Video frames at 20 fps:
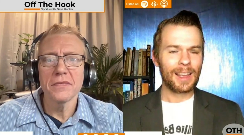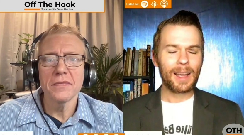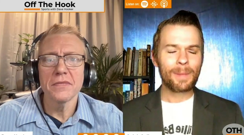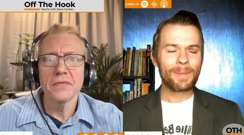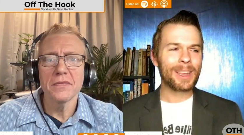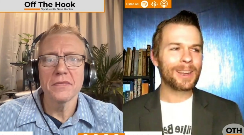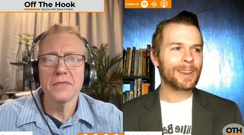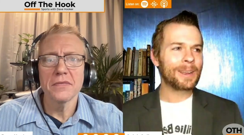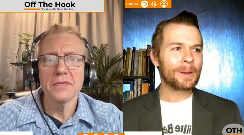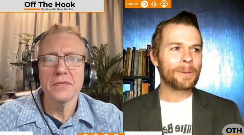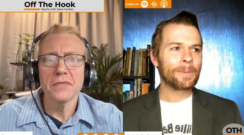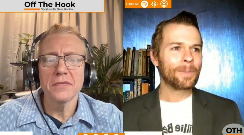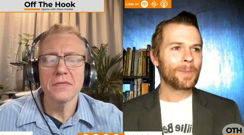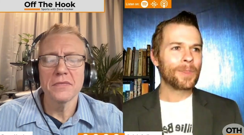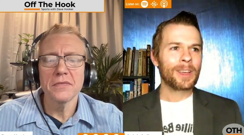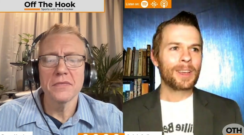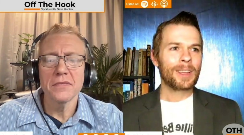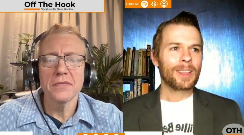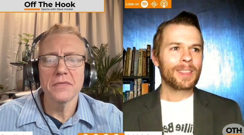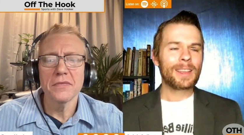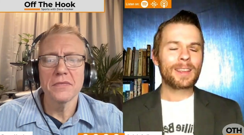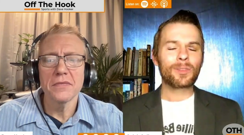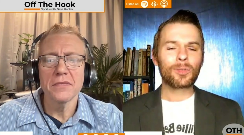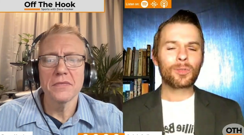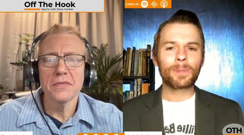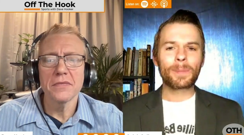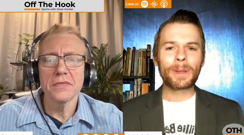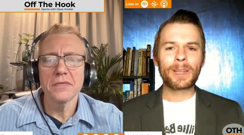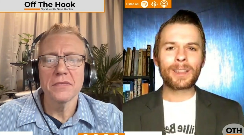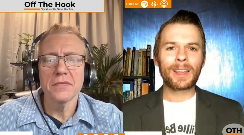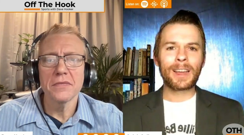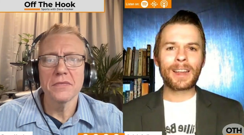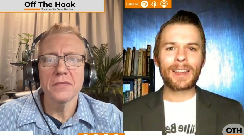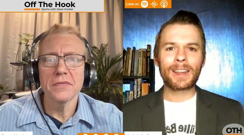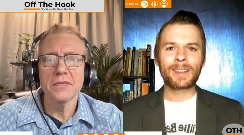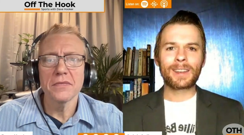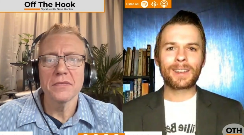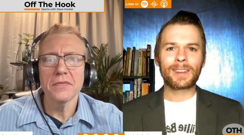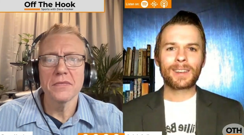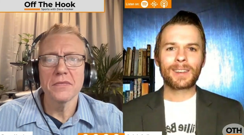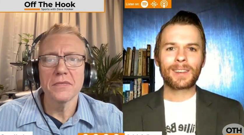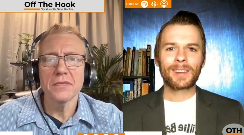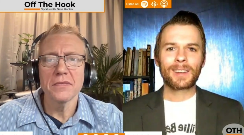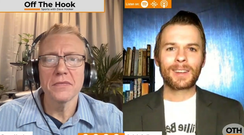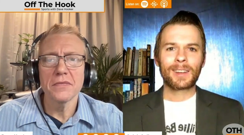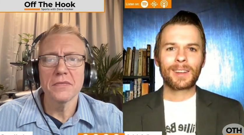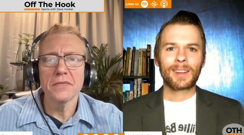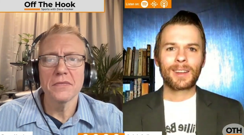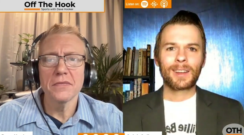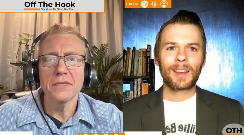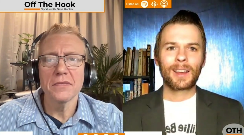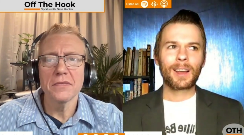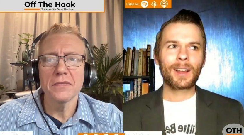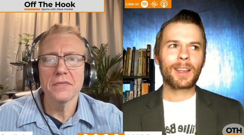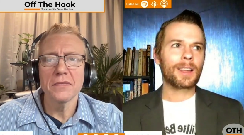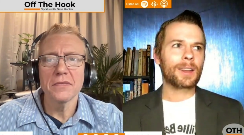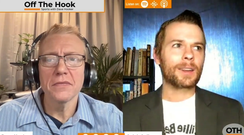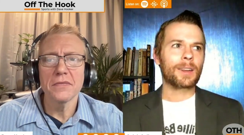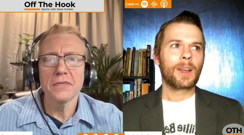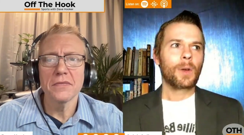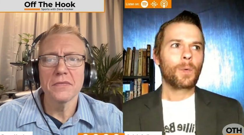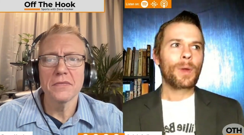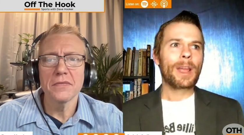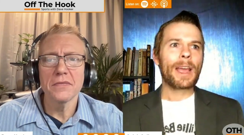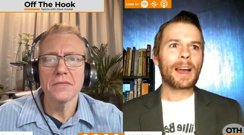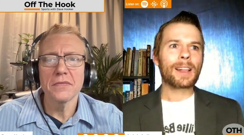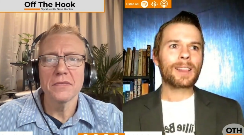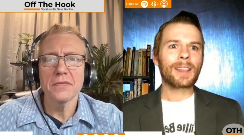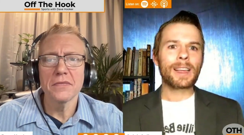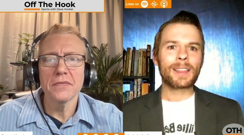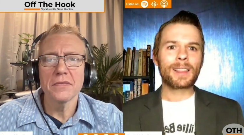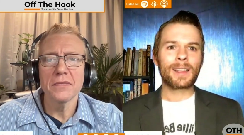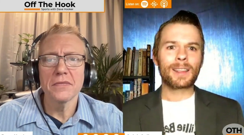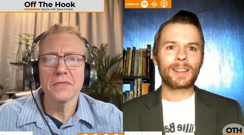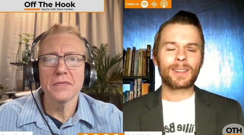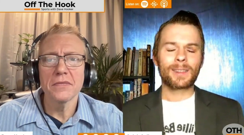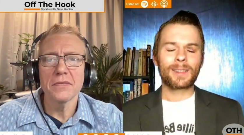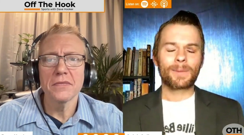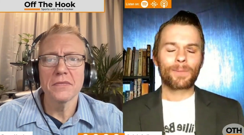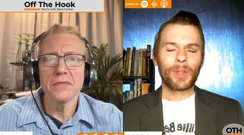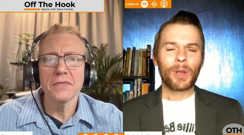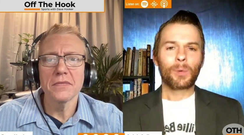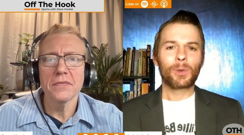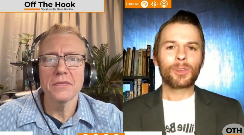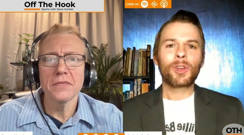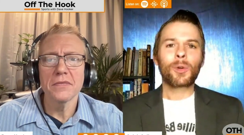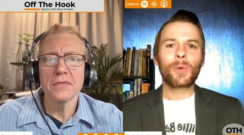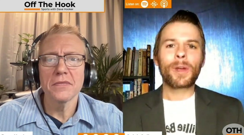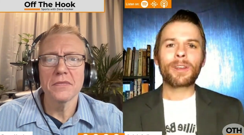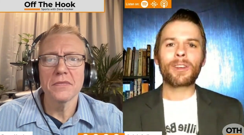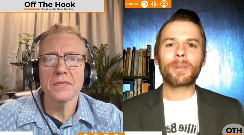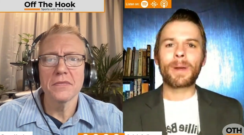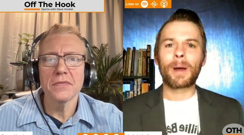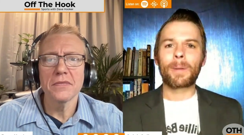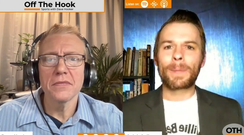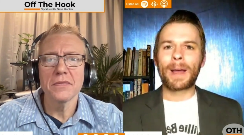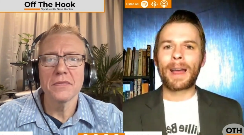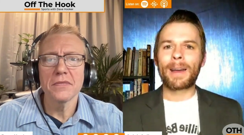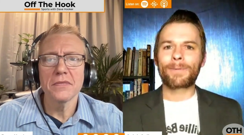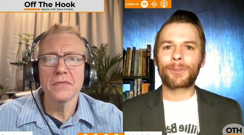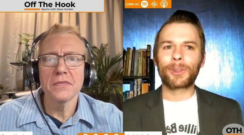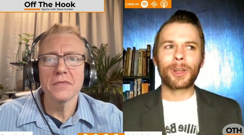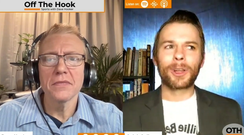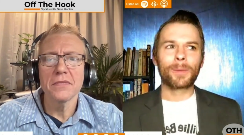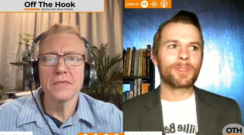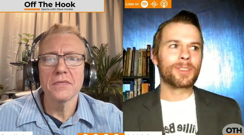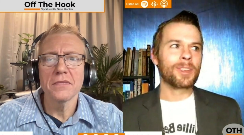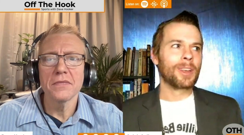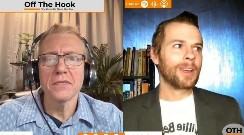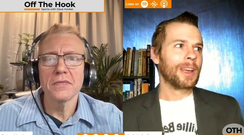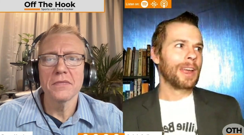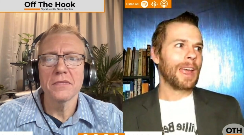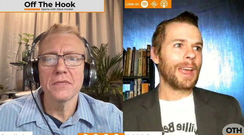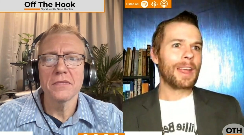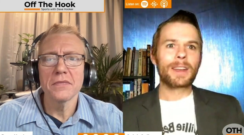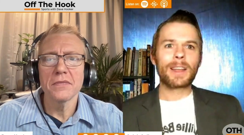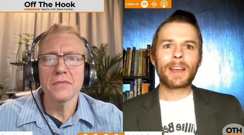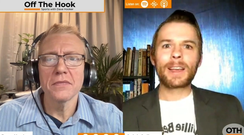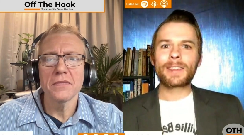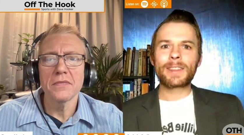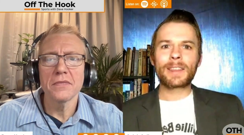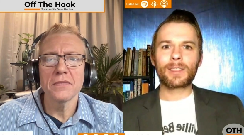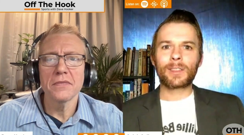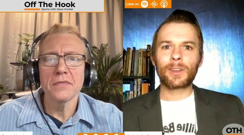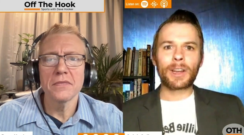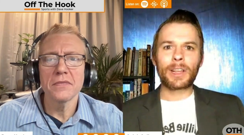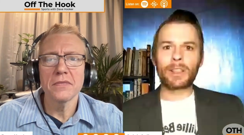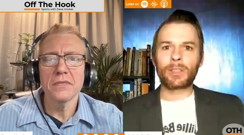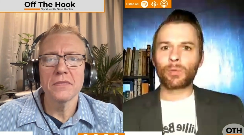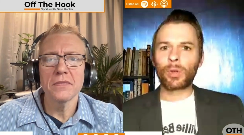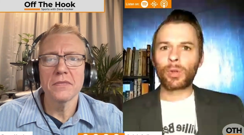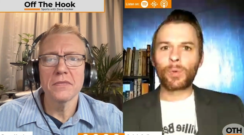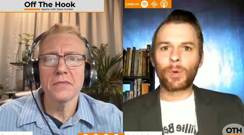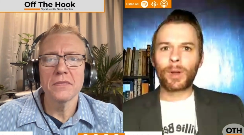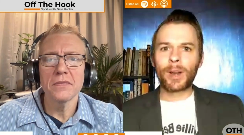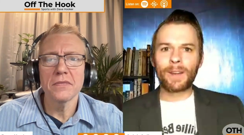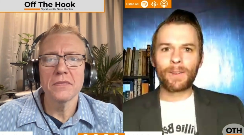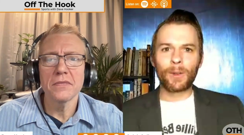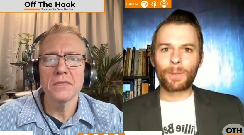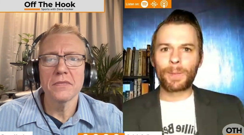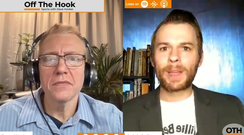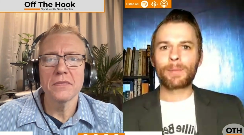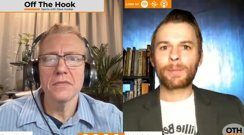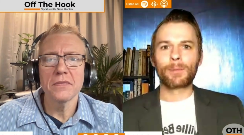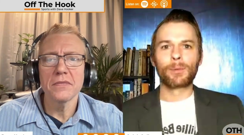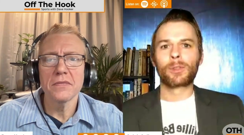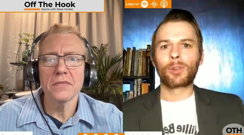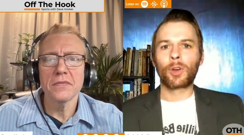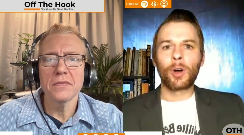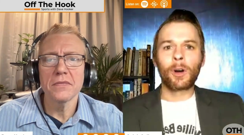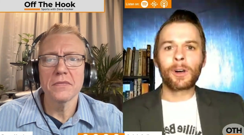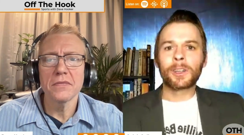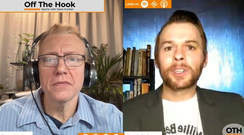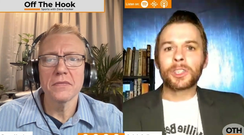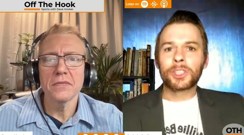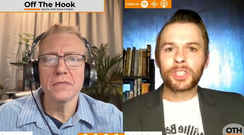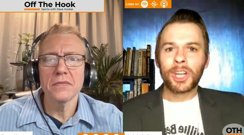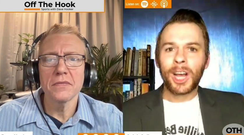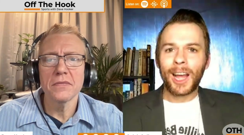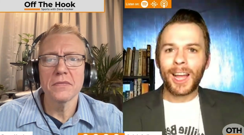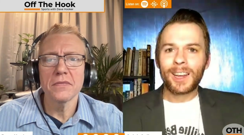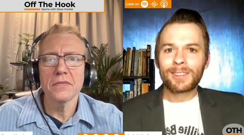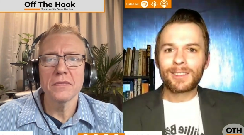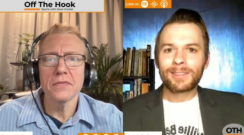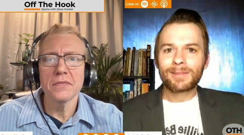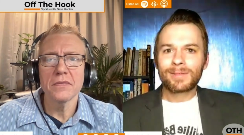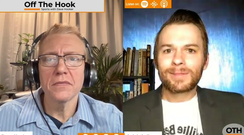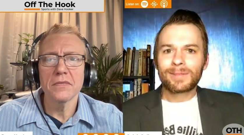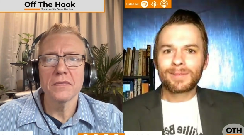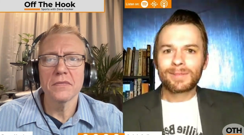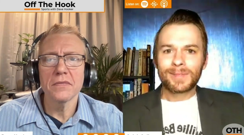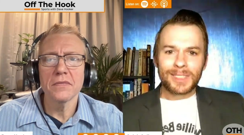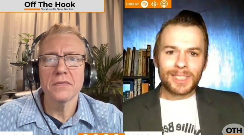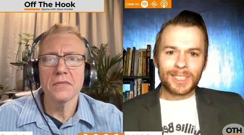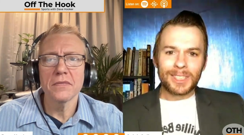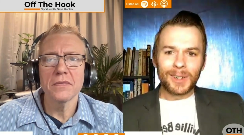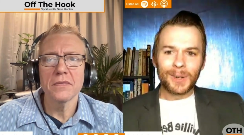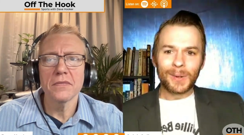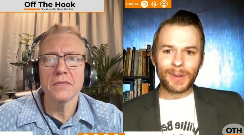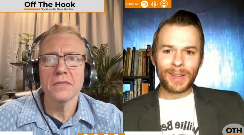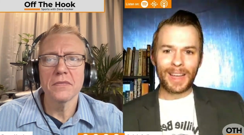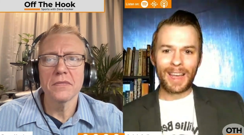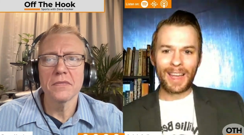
Speaker 1: I mean, this would be like, again, we act like that. We're so angry about bat flips. In 1933, whatever, Babe Ruth called a shot, you know,